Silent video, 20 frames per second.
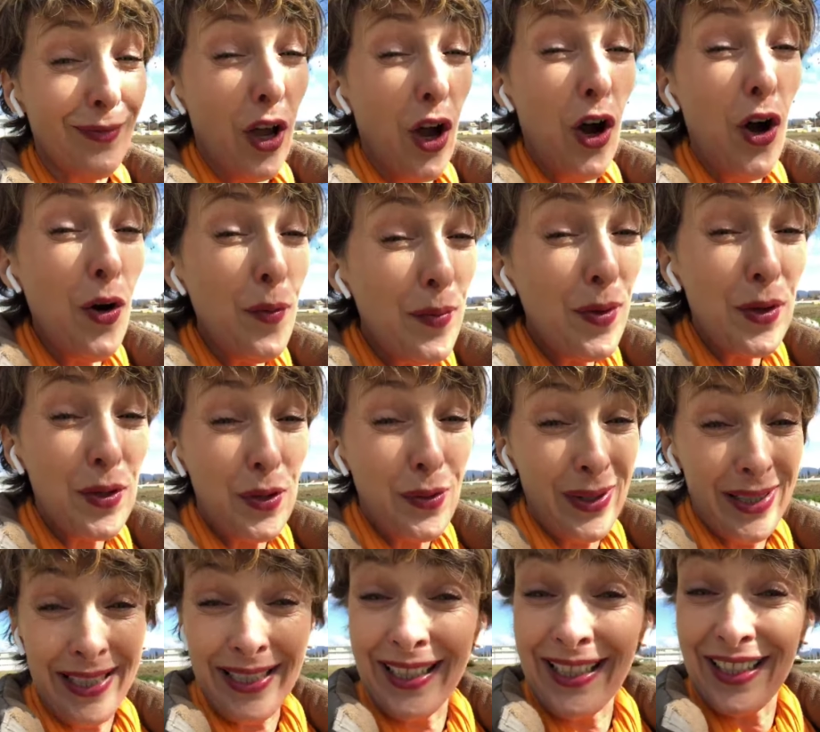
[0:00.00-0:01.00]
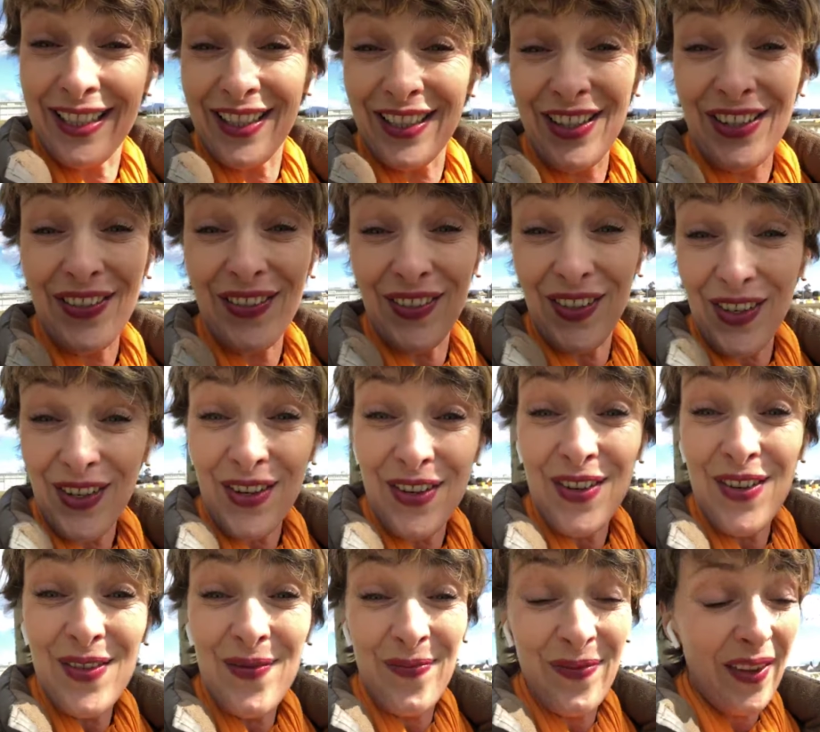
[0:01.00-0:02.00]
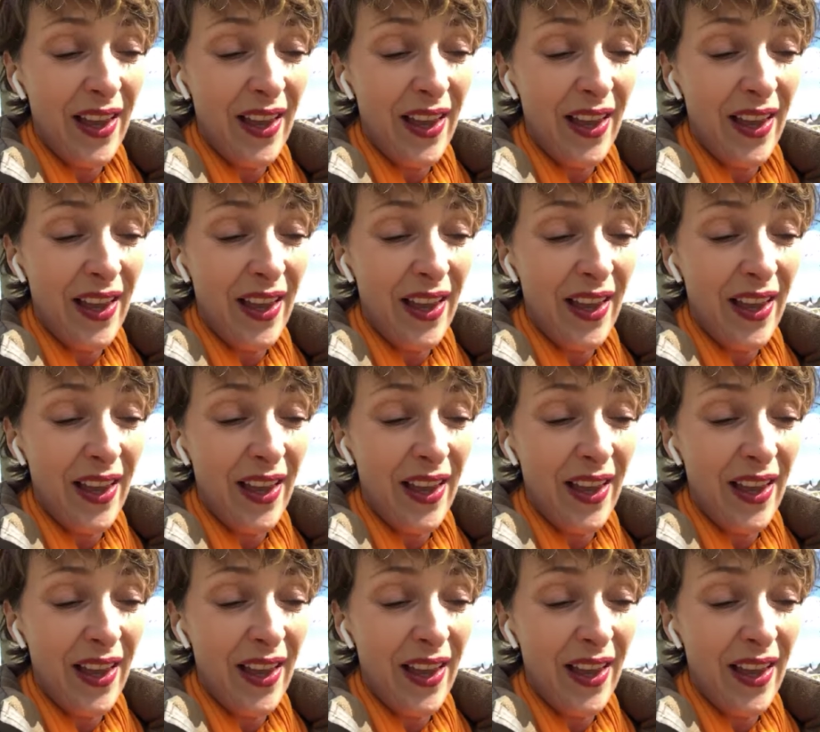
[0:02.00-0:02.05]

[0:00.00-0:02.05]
I hope those questions serve you.